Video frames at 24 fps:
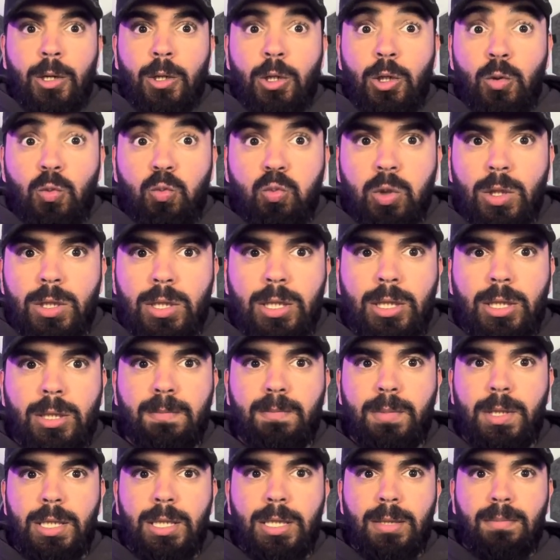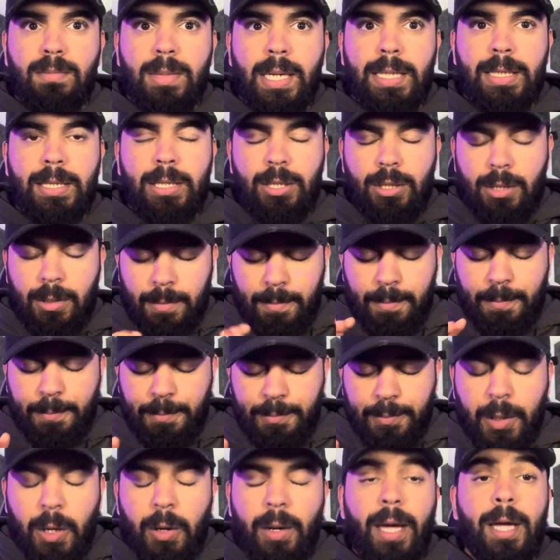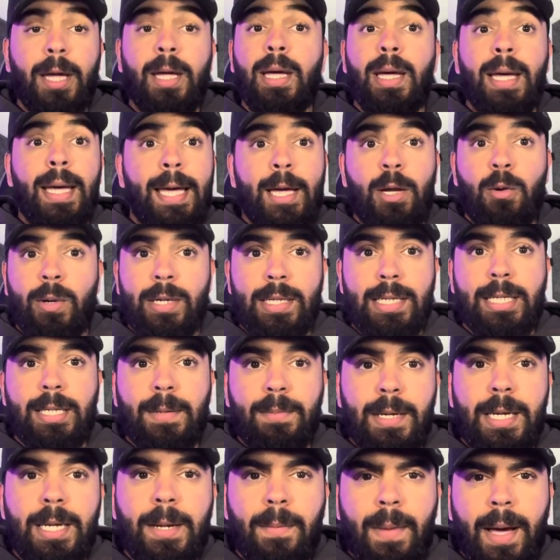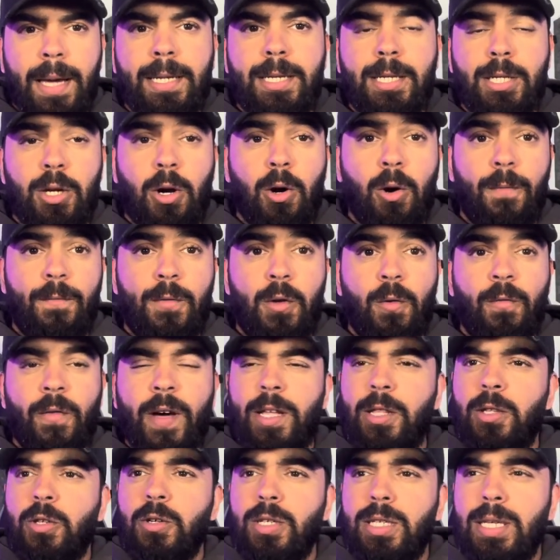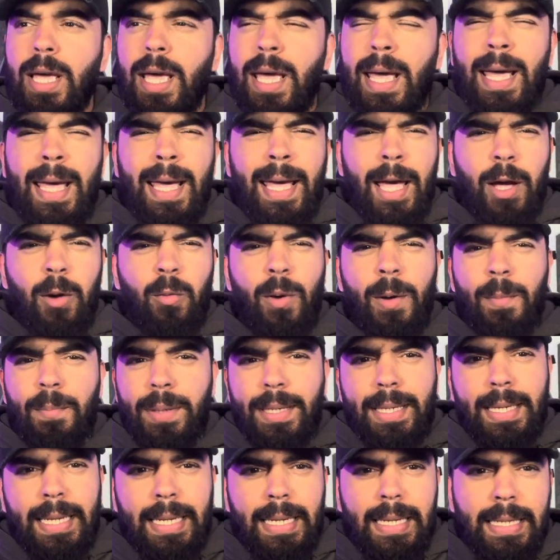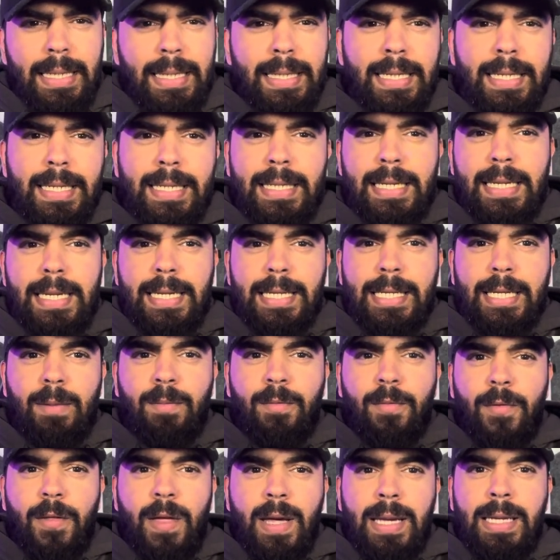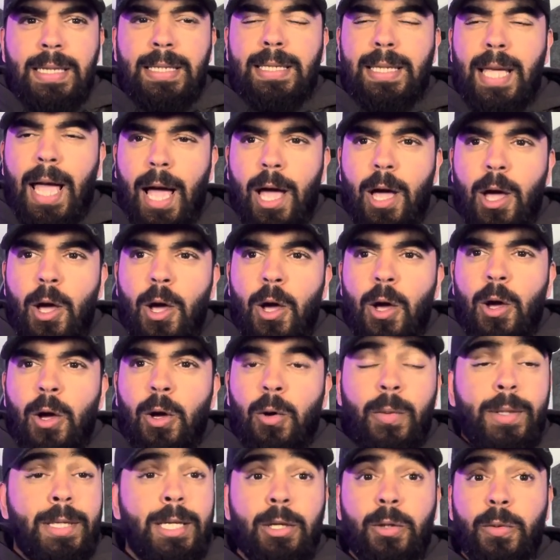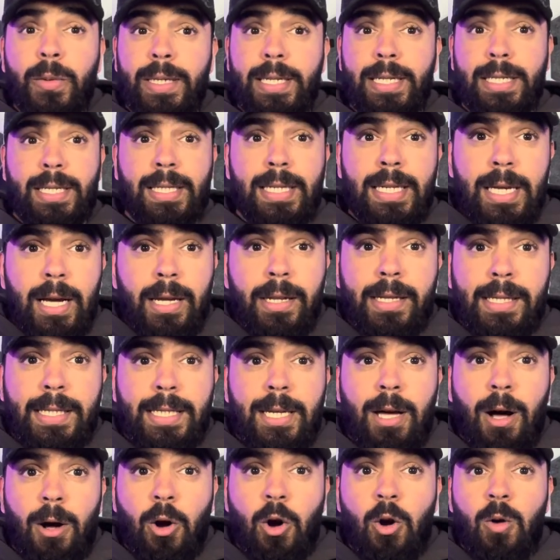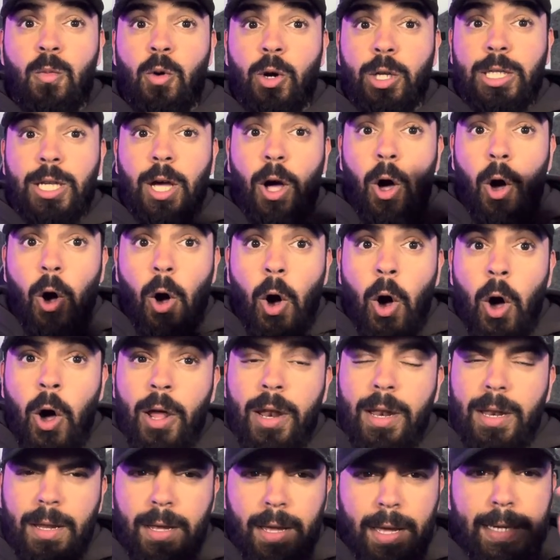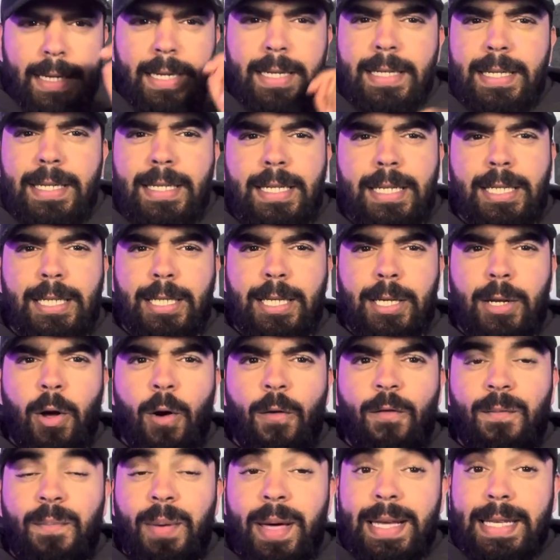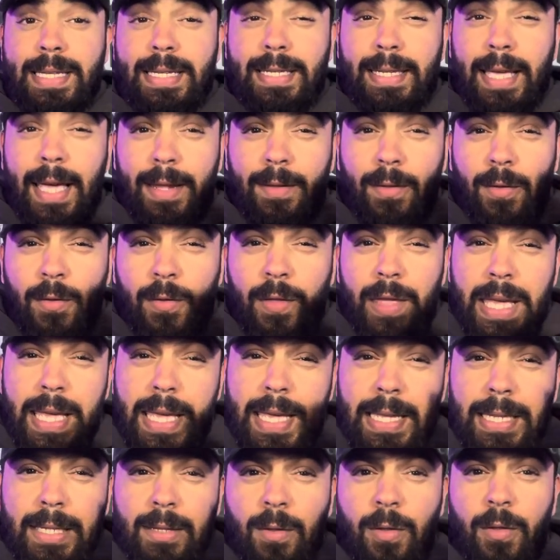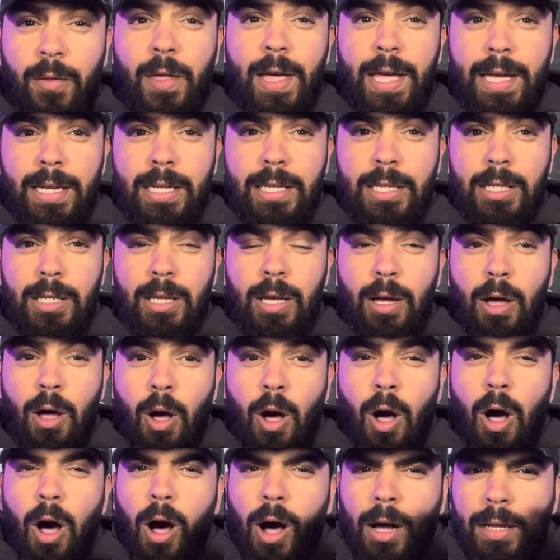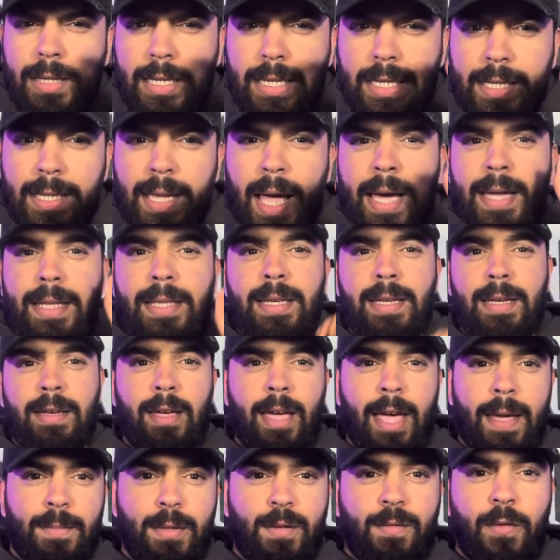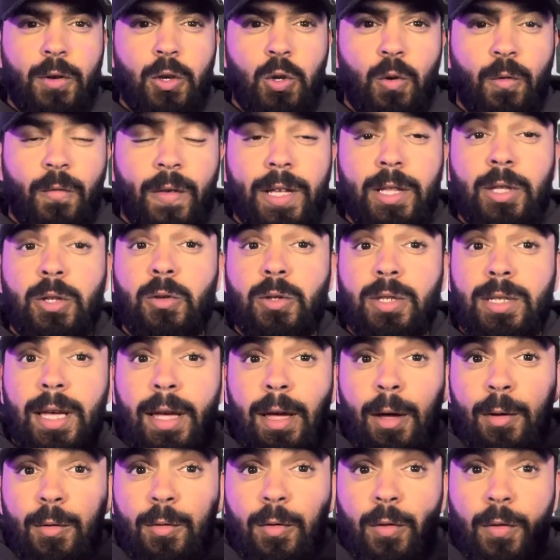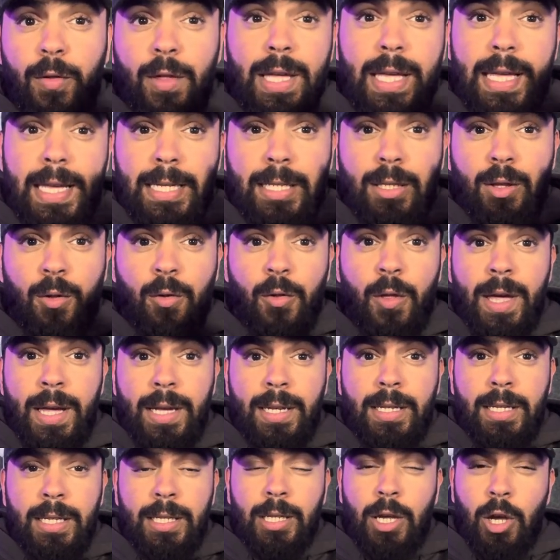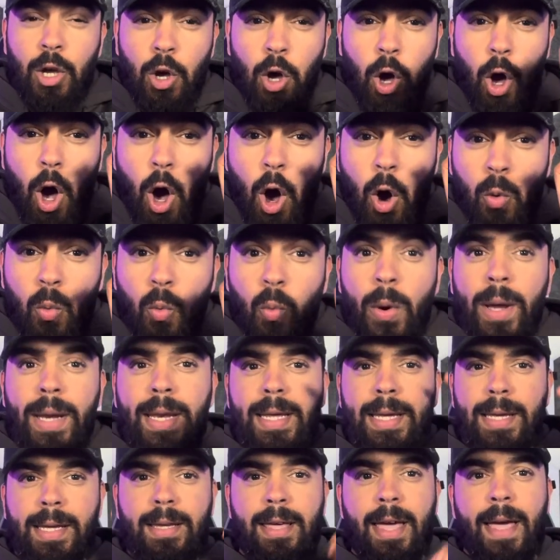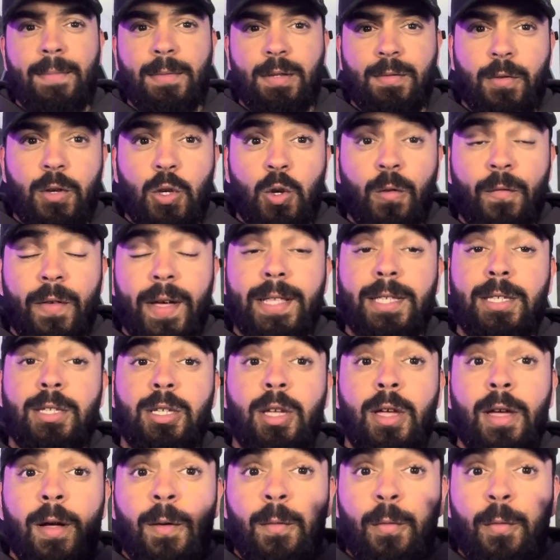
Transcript: He wants to be the manager. Okay, he wants to be the manager of Juventus, and we're beginning to see some things that we didn't really see on the Thiago Motta on a consistent of basis, and these things are deciding games for Juventus. These things are winning games for Juventus.